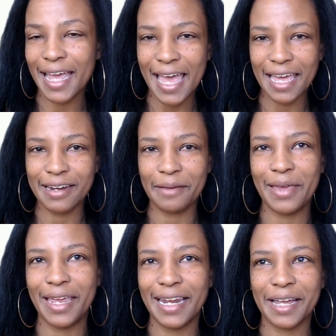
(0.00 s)
I
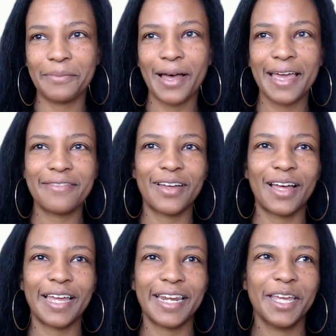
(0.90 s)
made like a
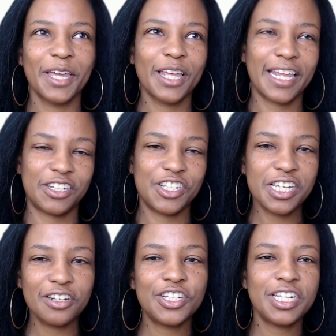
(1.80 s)
Python like
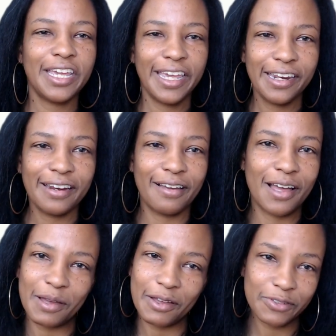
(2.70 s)
cheat sheet
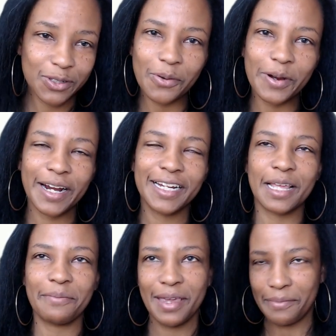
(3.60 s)
of sorts.
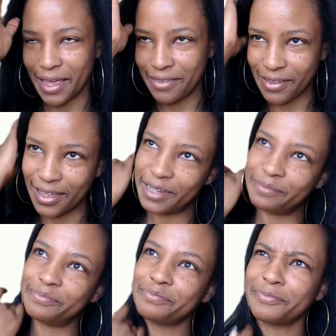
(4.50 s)
I made Python